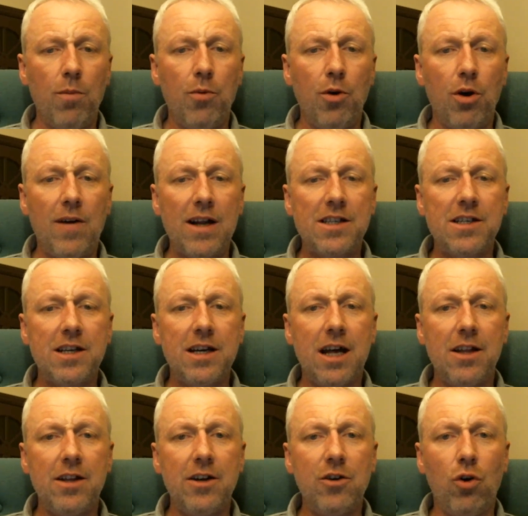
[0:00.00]
but I've had to
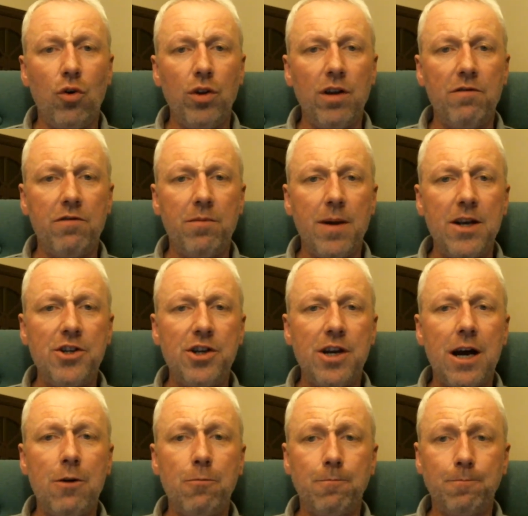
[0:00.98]
get all the information
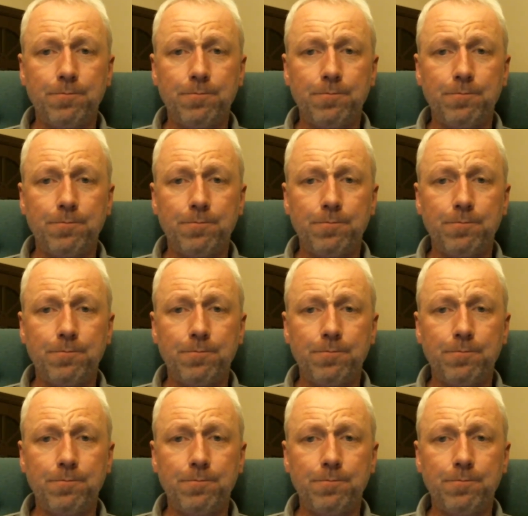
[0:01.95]
out